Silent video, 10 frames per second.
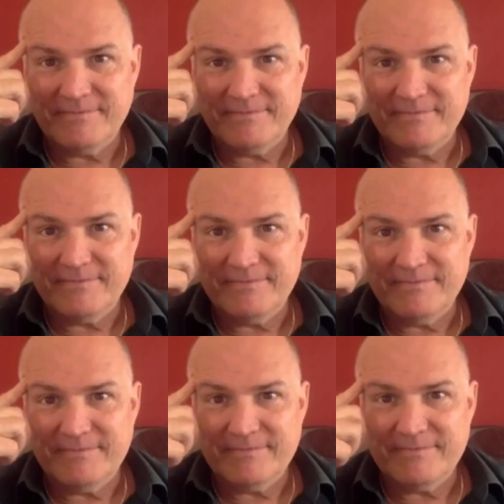
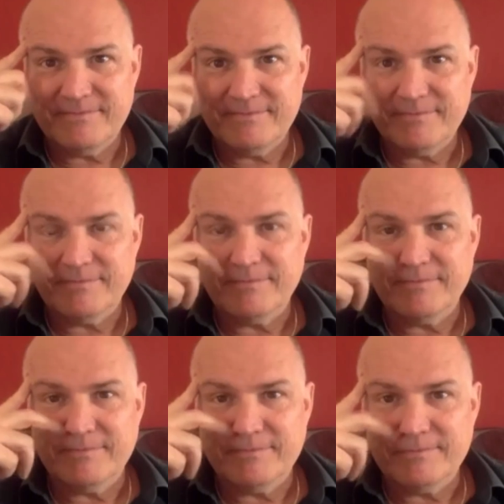
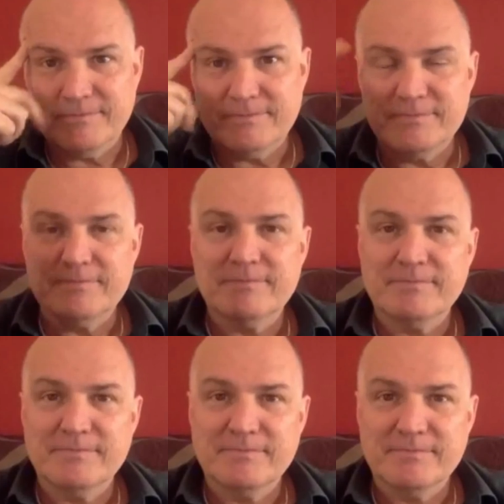
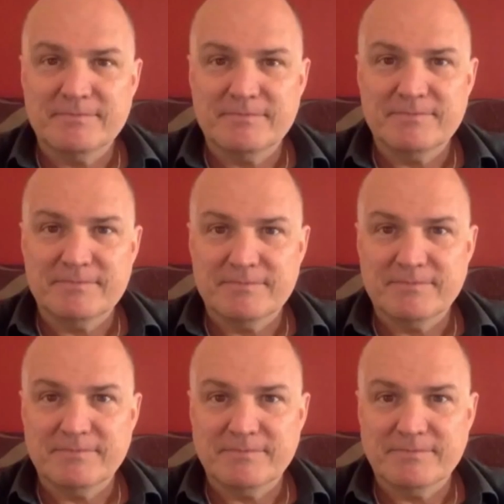
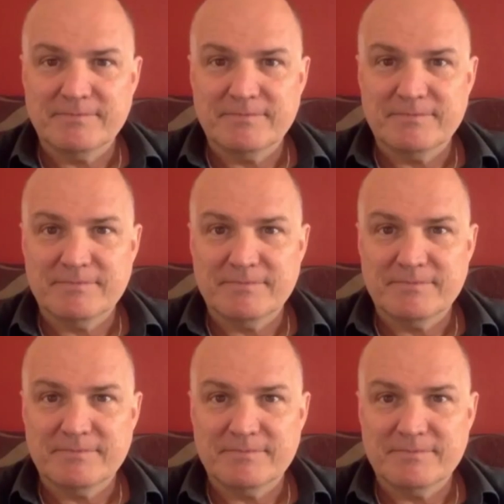
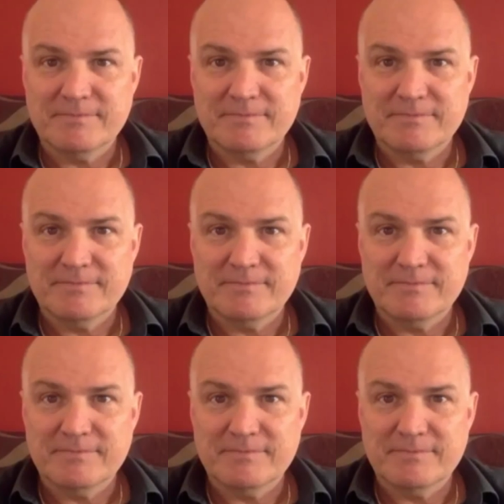
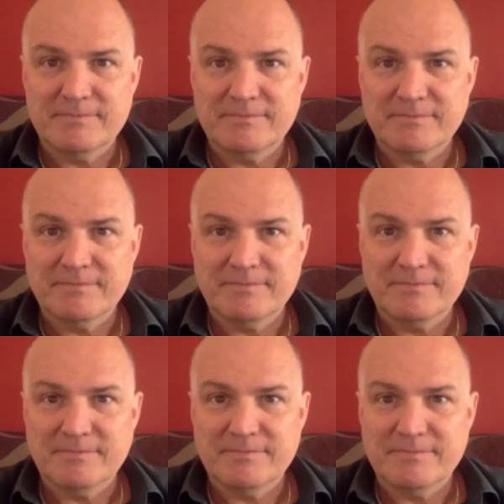
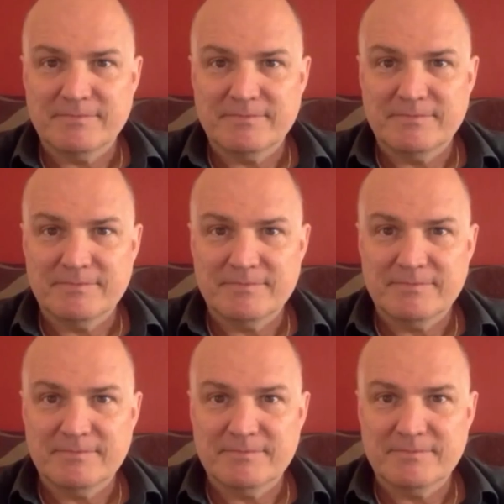
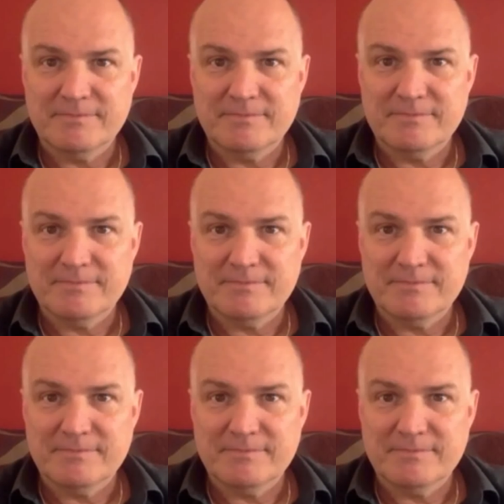No words are spoken by the person on screen.